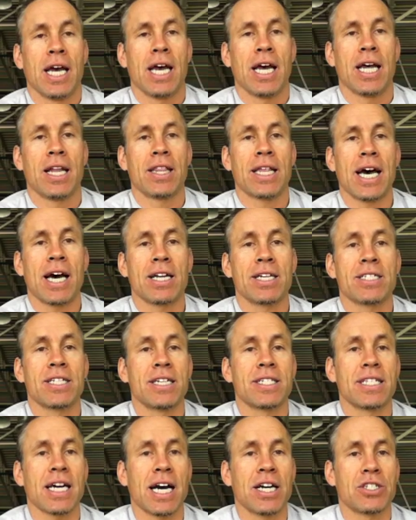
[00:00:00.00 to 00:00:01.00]
and that is
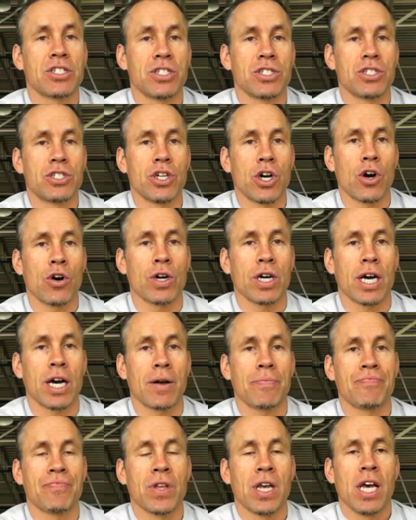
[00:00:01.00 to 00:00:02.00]
his Eischens
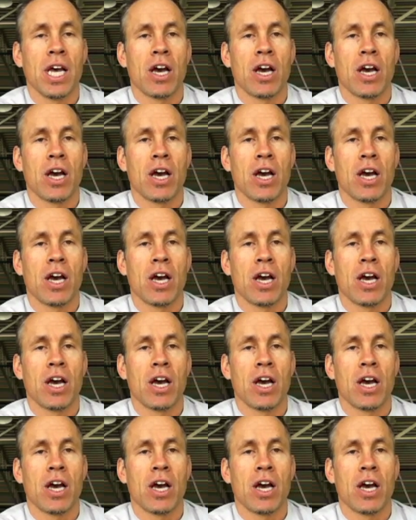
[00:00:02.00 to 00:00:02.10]
Yoga.